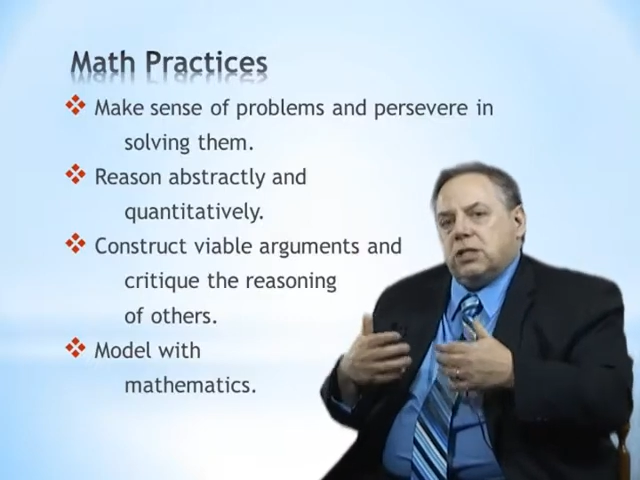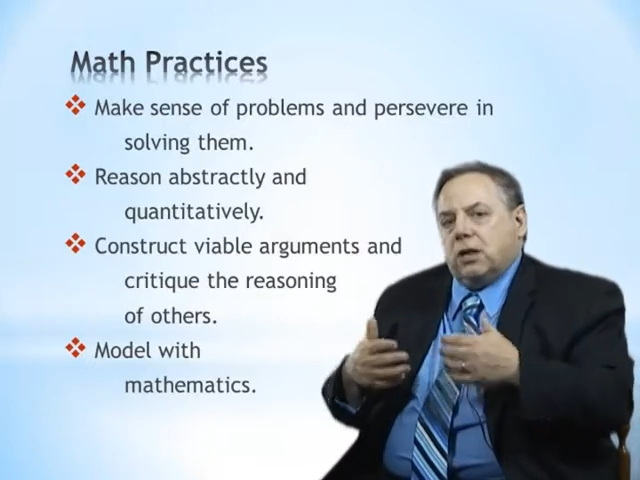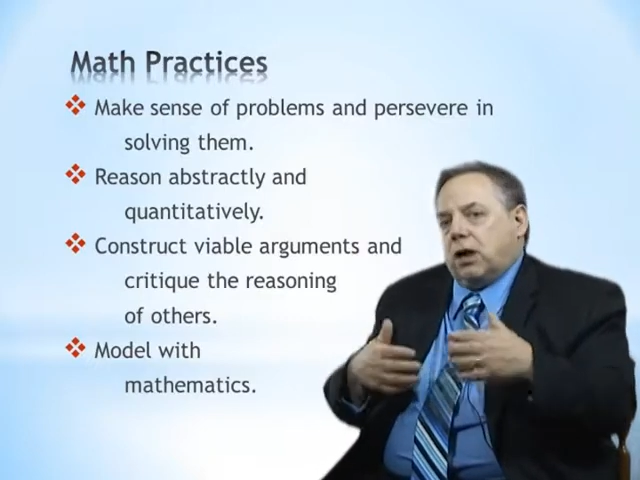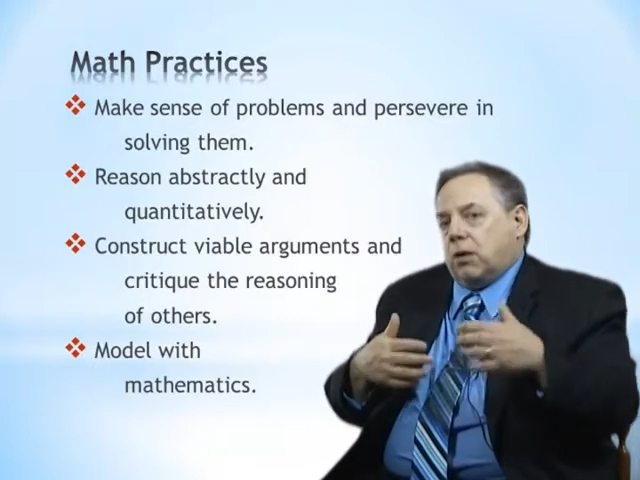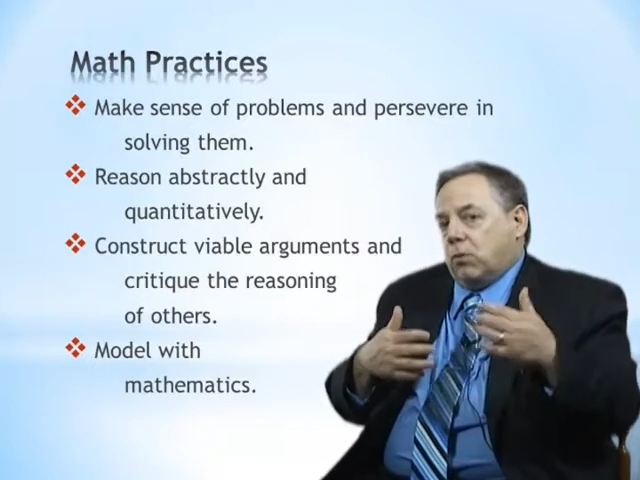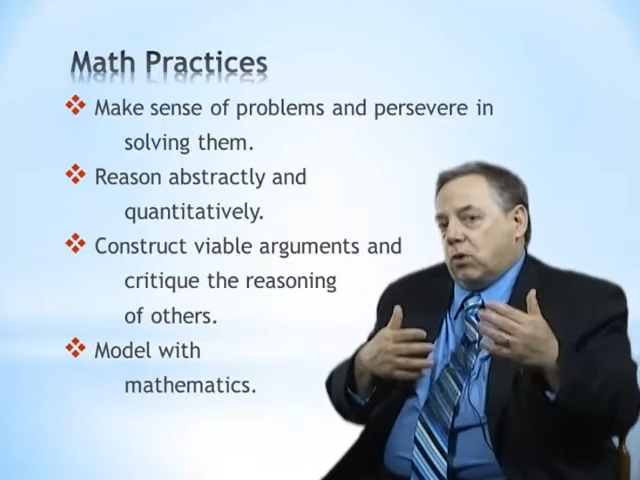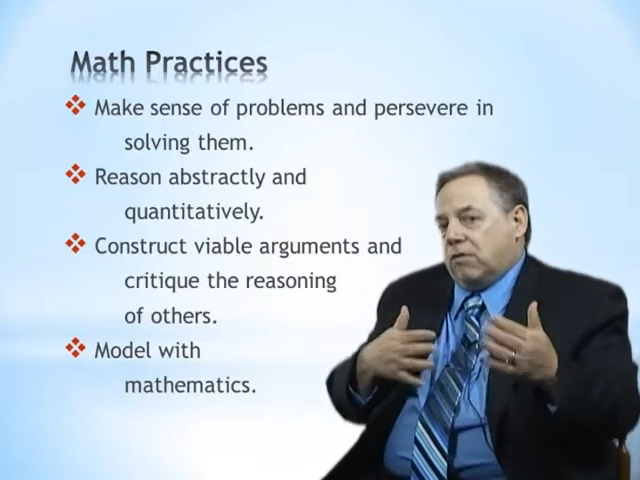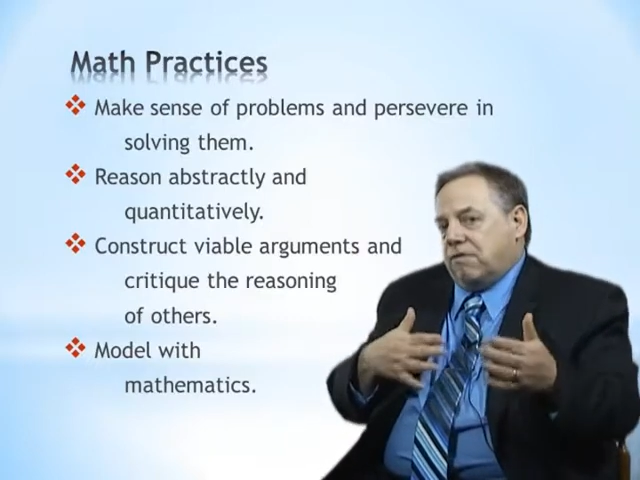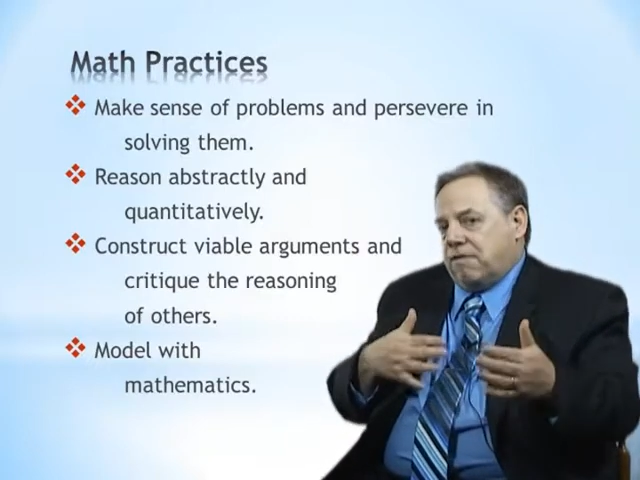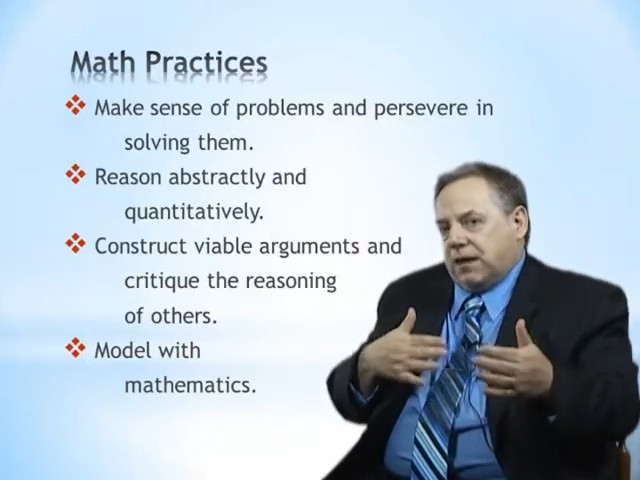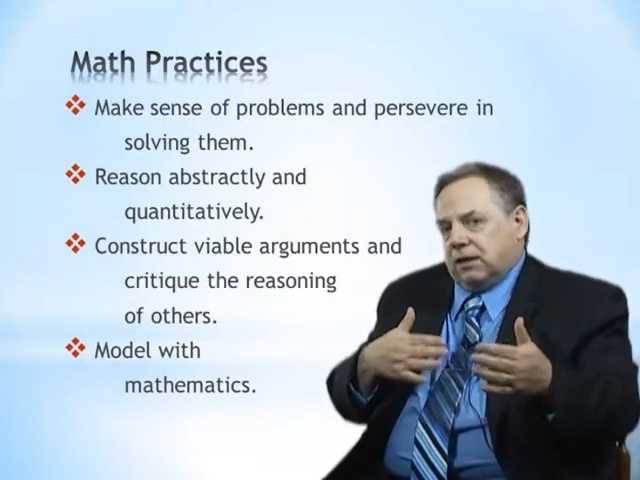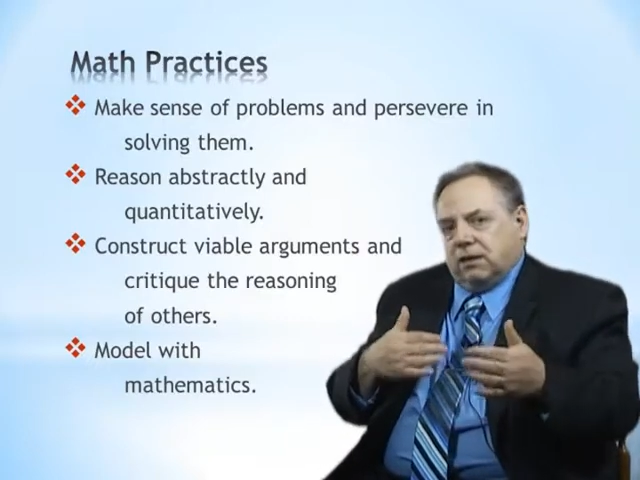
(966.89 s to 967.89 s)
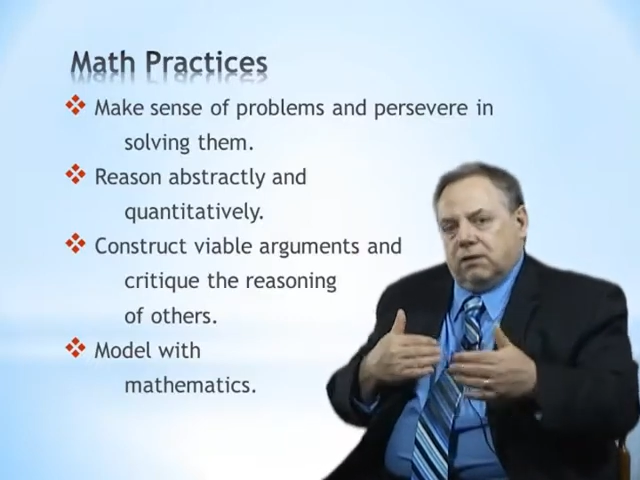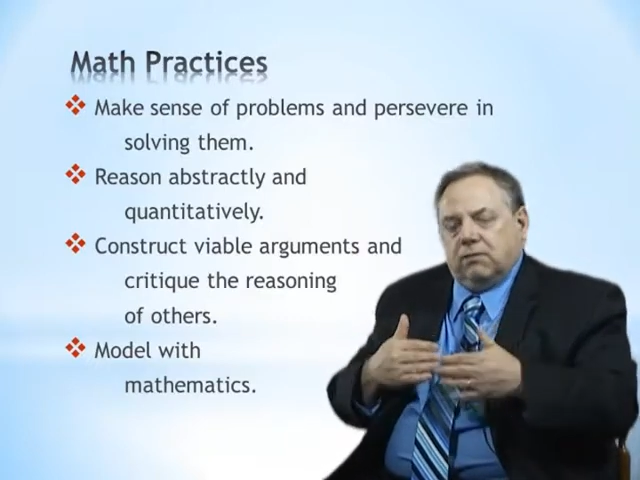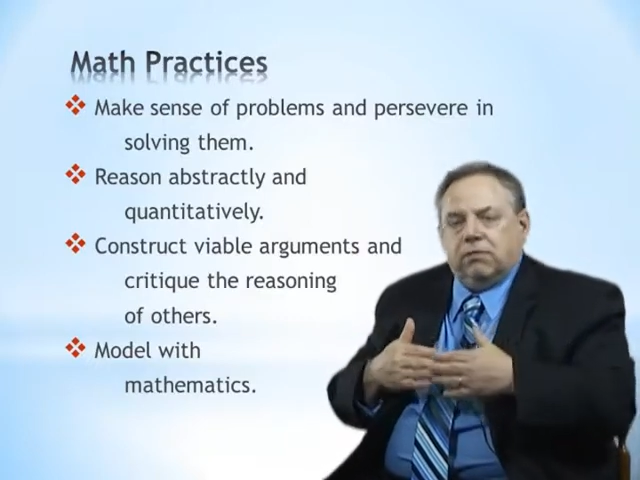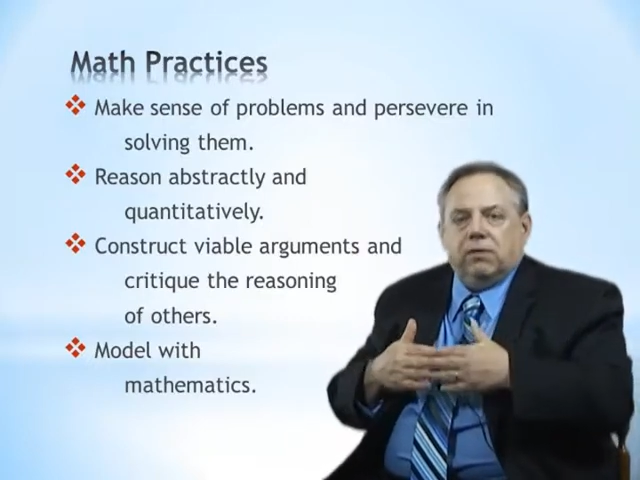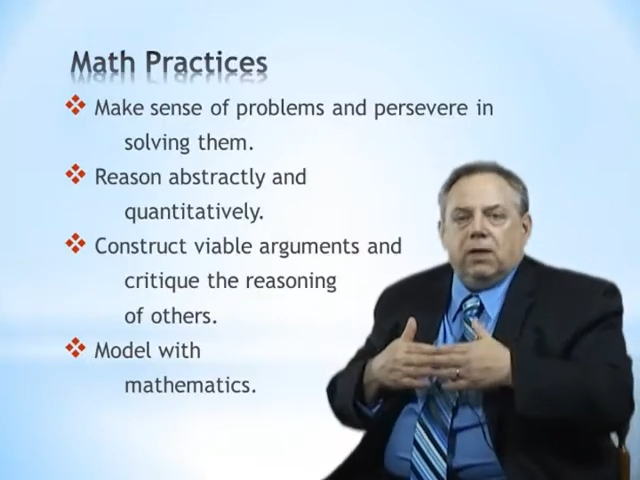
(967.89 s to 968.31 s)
that are more effective,